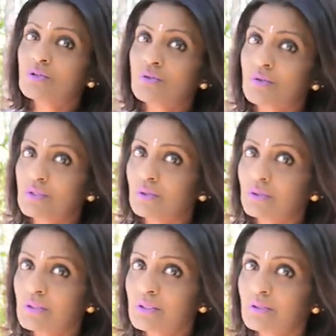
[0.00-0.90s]

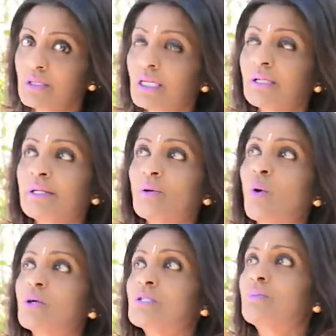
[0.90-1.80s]
crystals, okay, clear
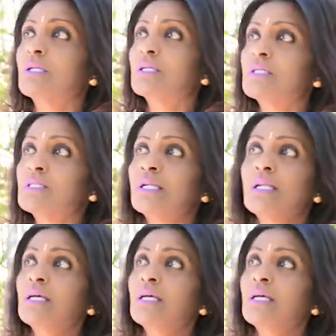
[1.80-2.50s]
quartz, because